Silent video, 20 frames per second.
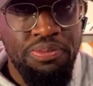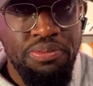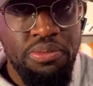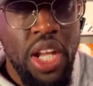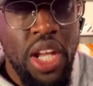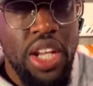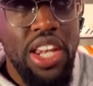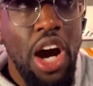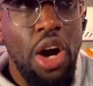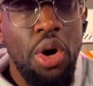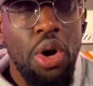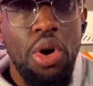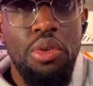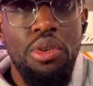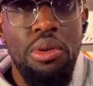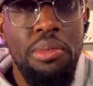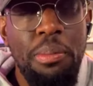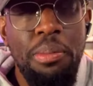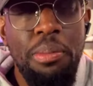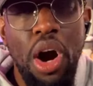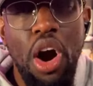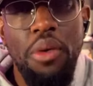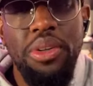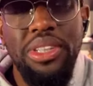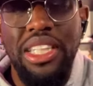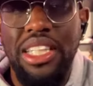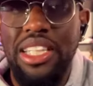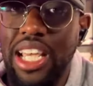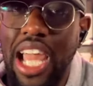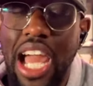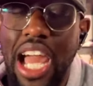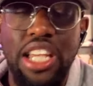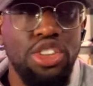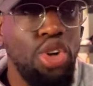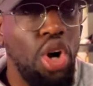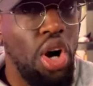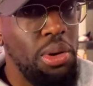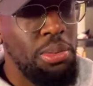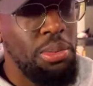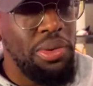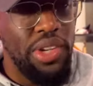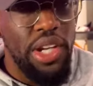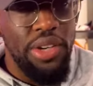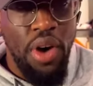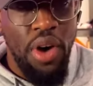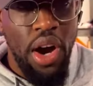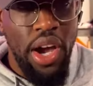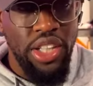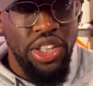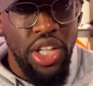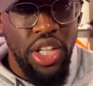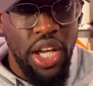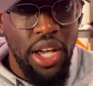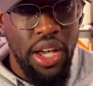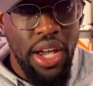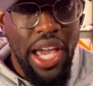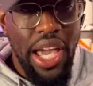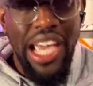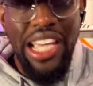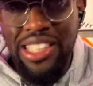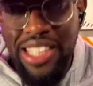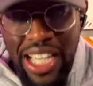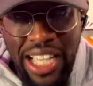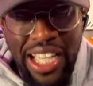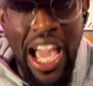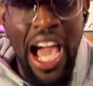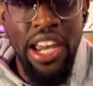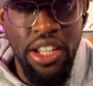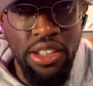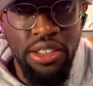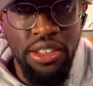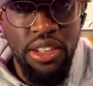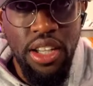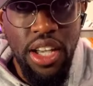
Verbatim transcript: Now, remember, obviously, Nick Cannon's got a little bit of an advantage here. He's Nick Cannon.